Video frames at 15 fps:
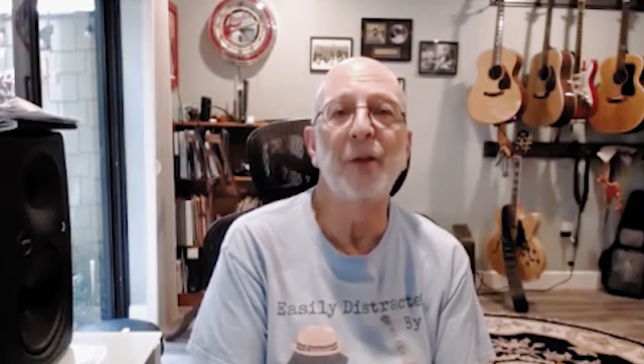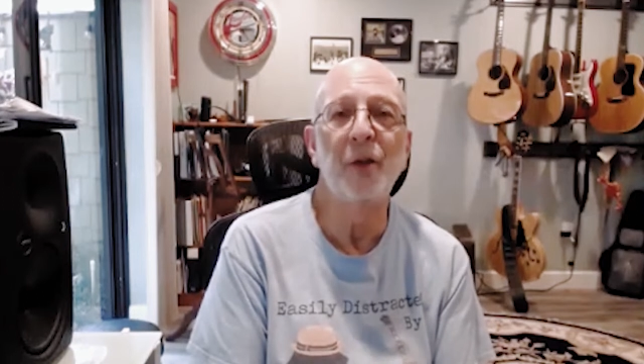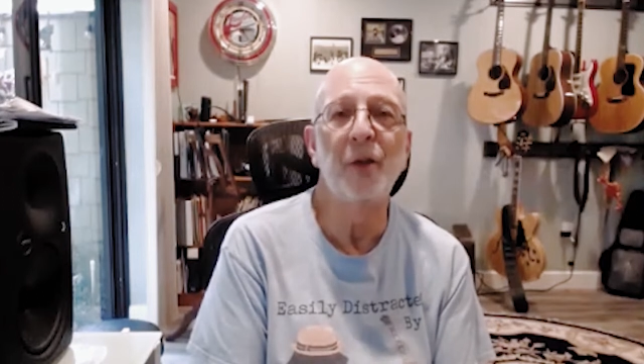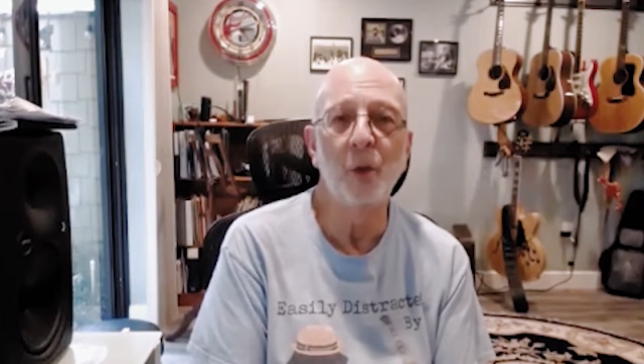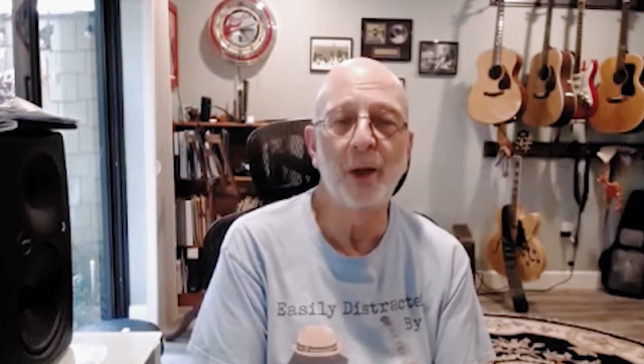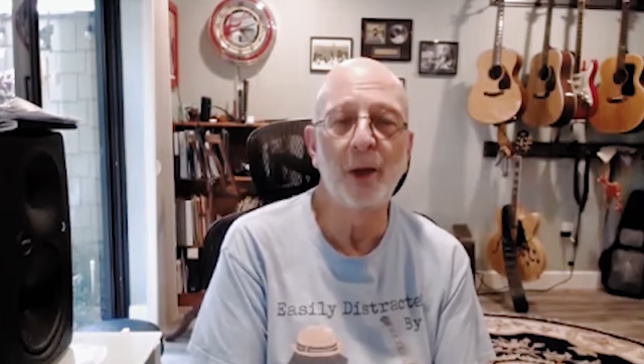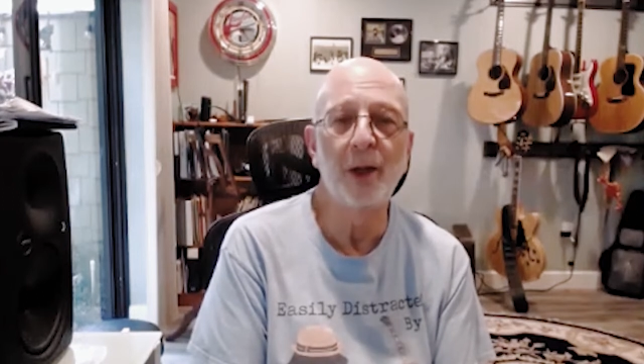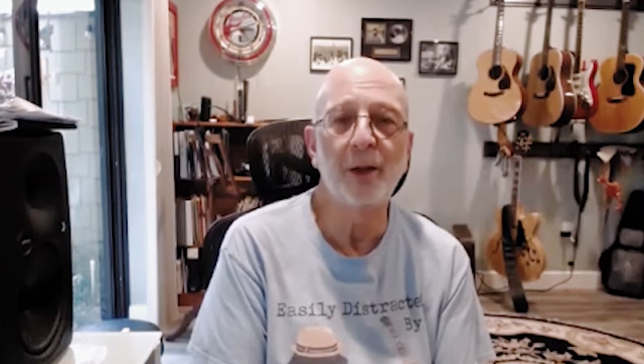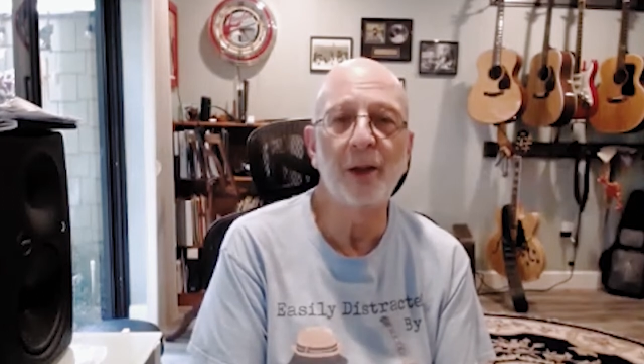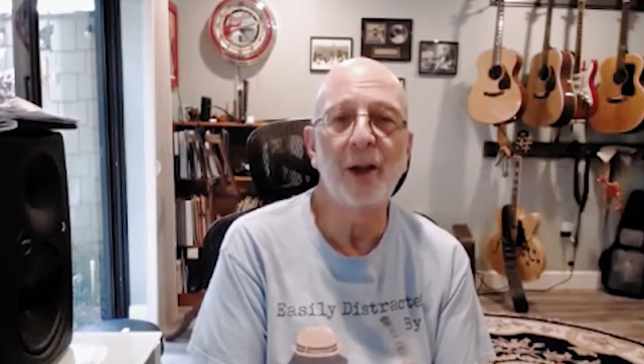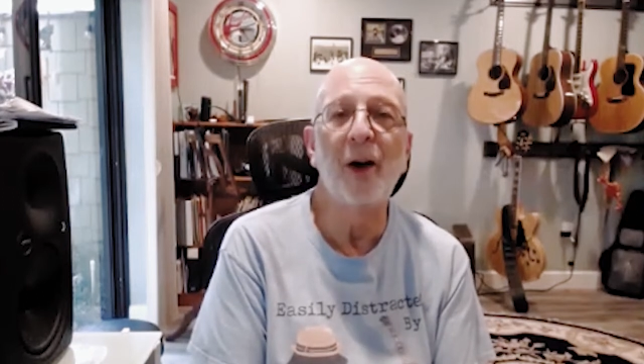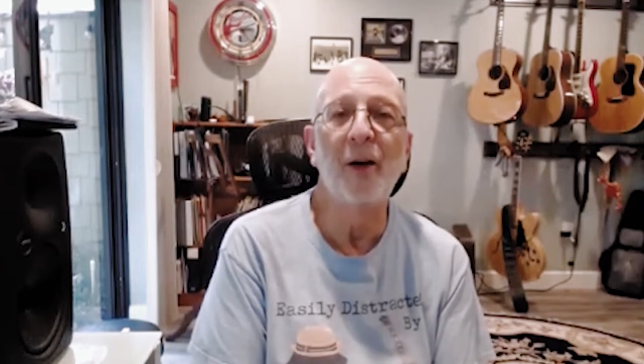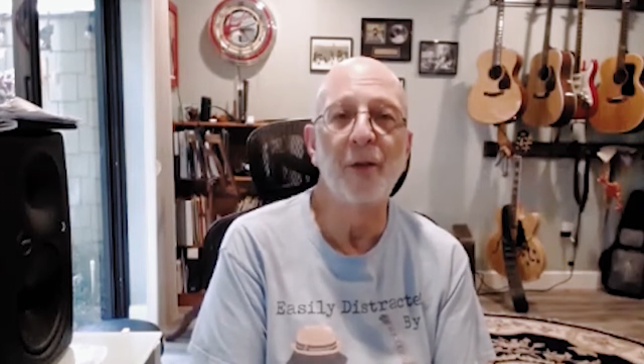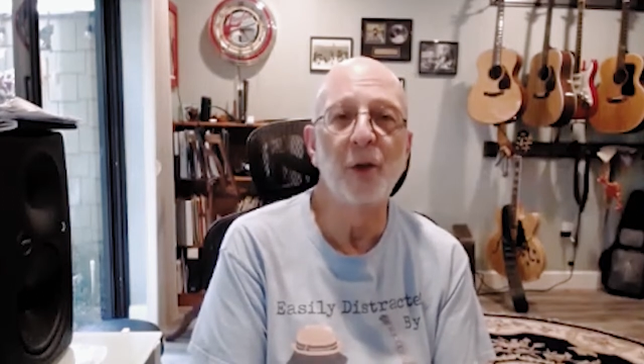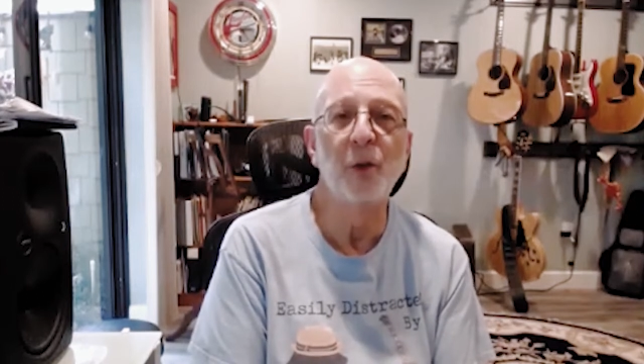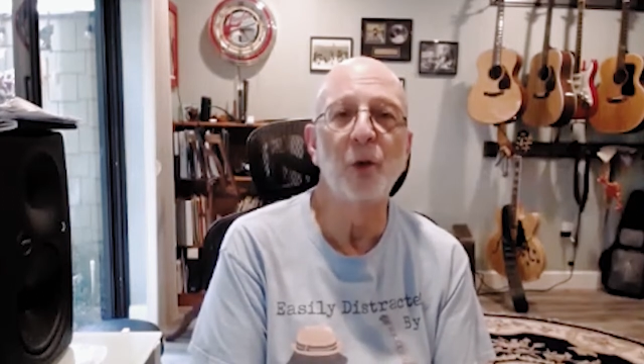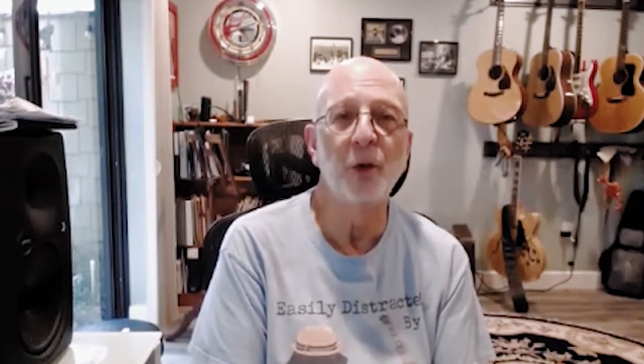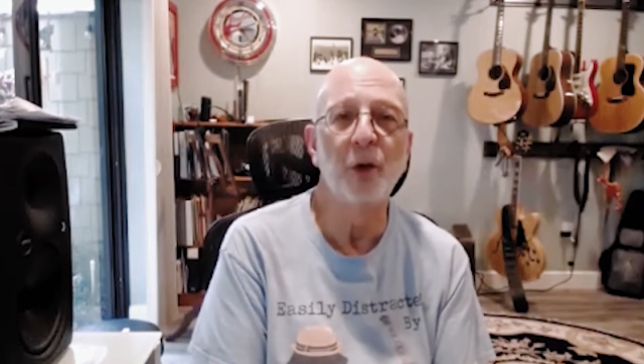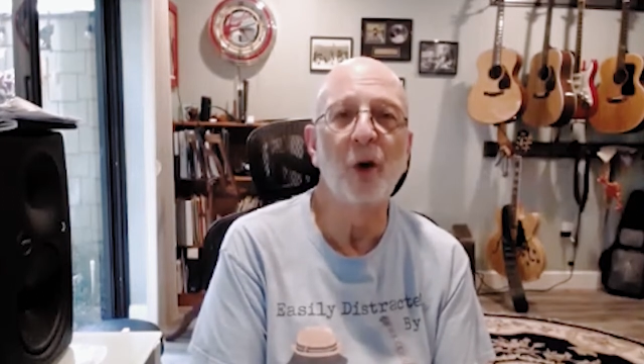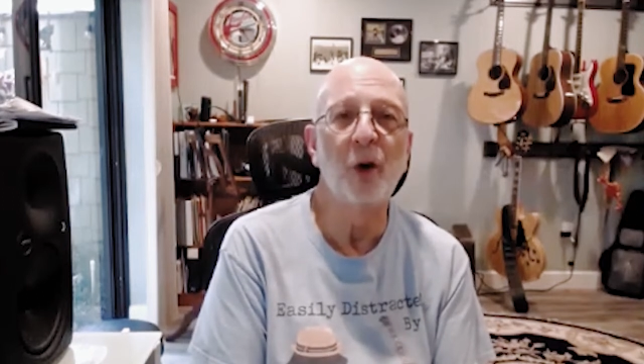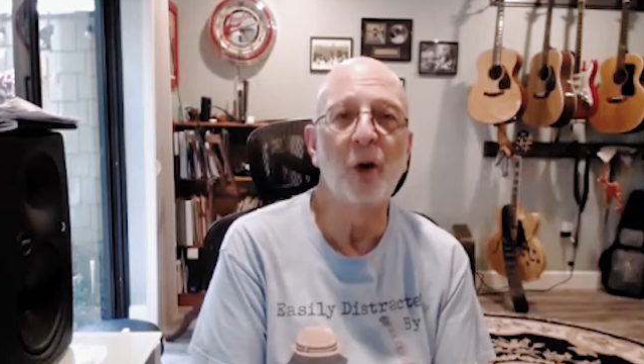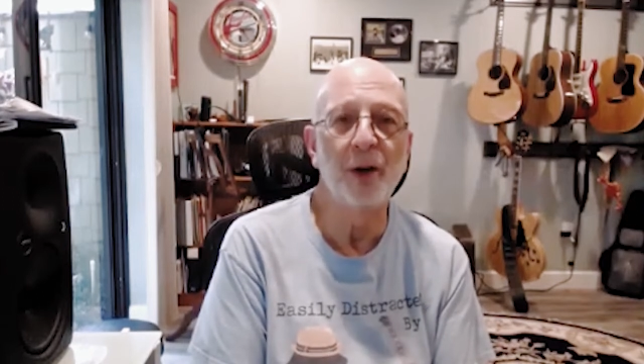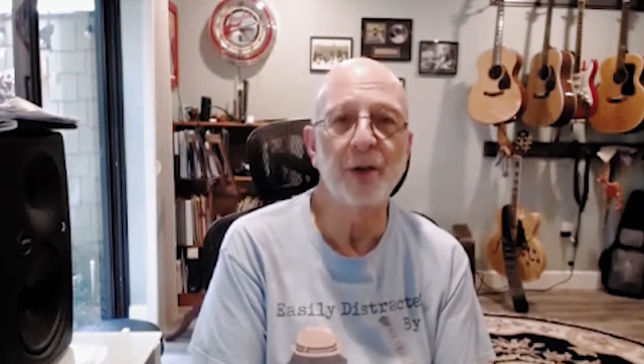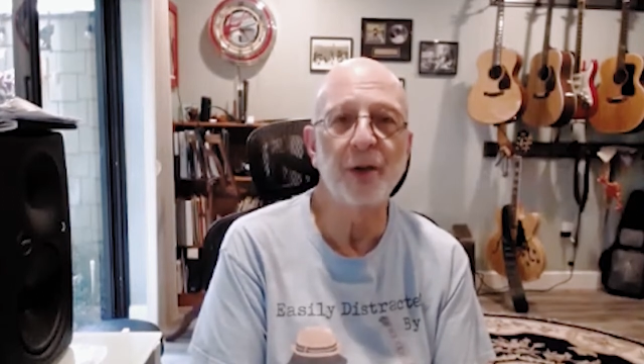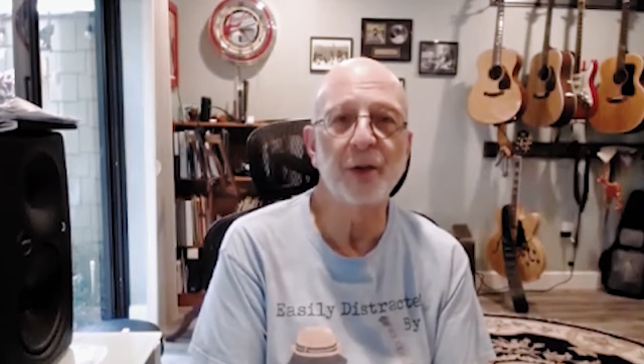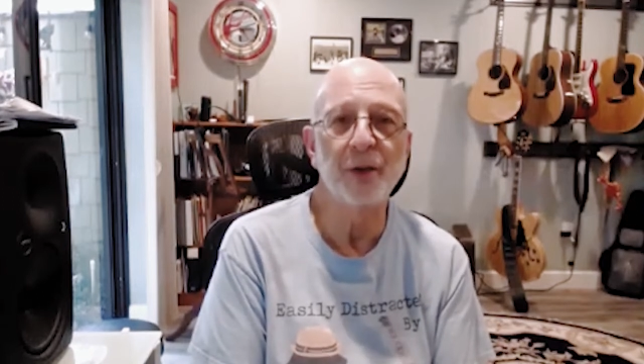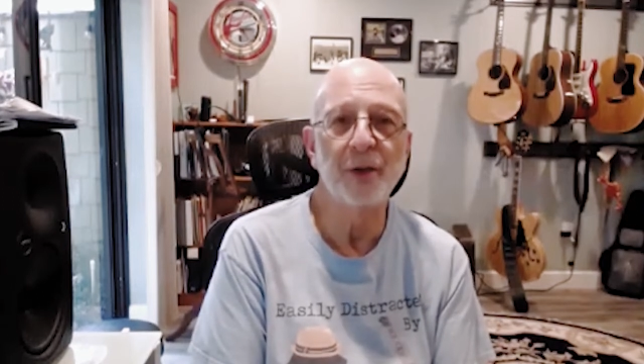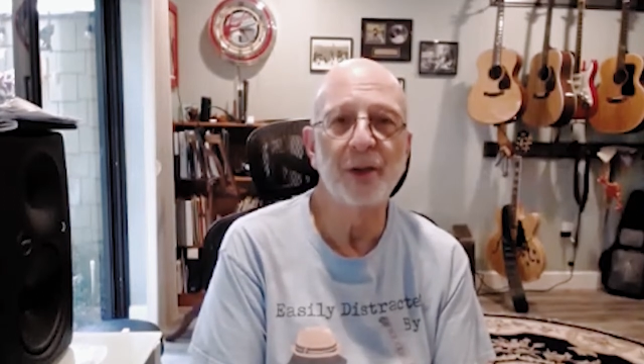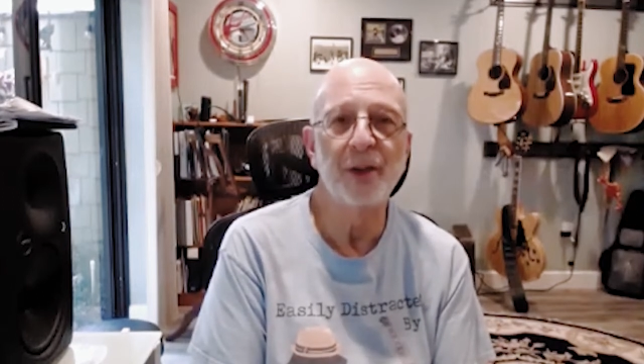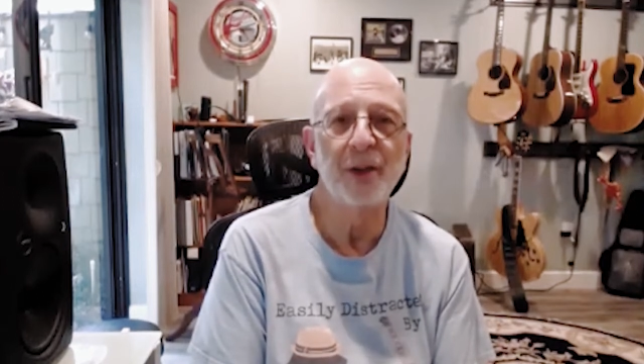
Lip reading: if you will, of the root cause.